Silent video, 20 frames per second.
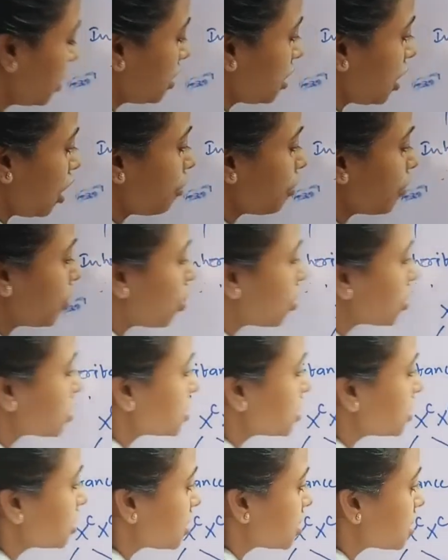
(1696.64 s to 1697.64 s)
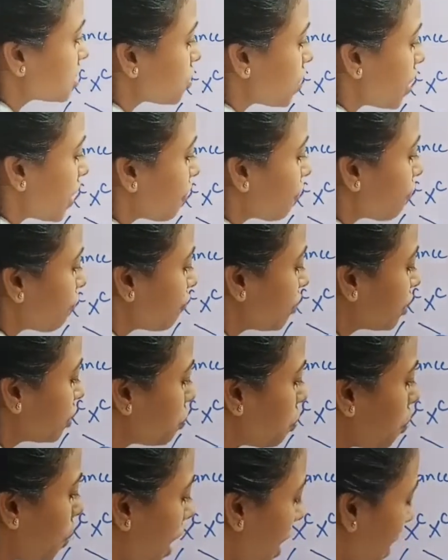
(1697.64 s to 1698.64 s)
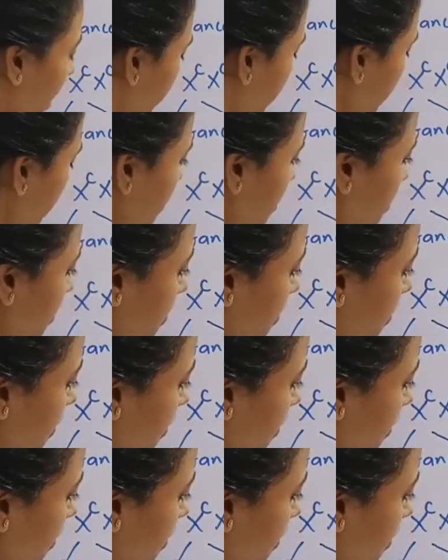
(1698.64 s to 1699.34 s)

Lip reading: now I'm crossing this with Y,